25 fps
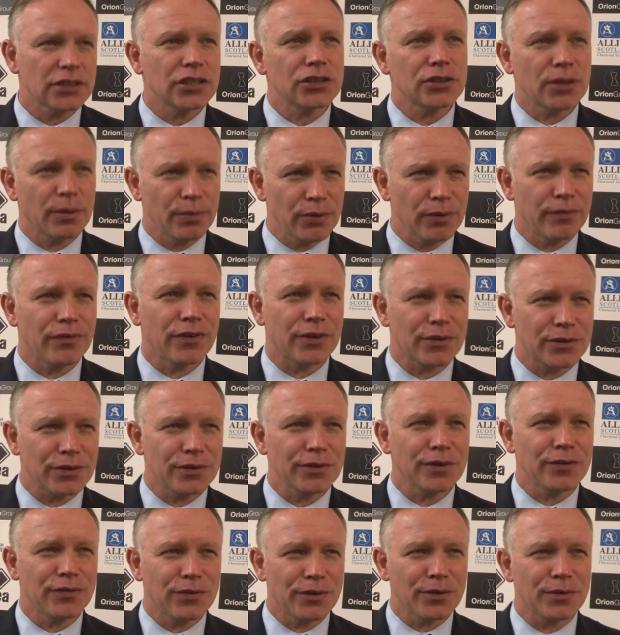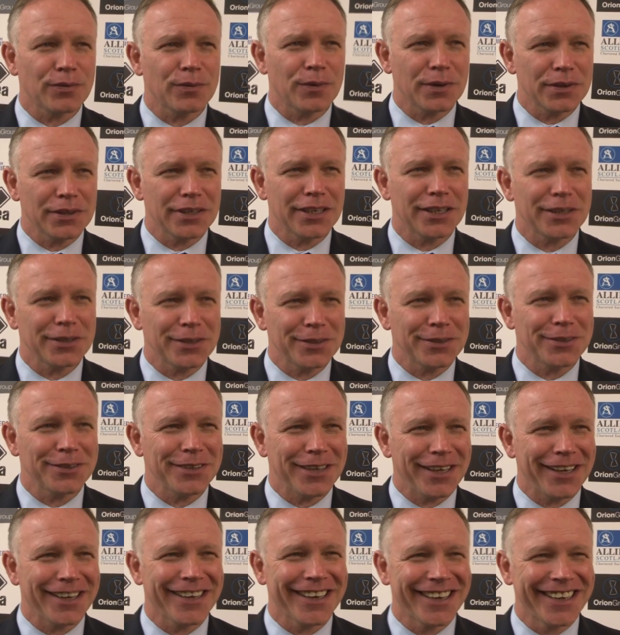just about forgot the fourth one there.
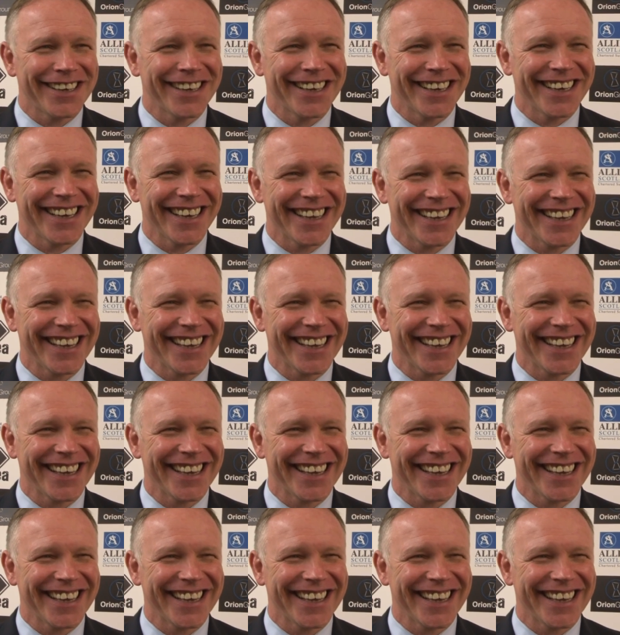Yeah.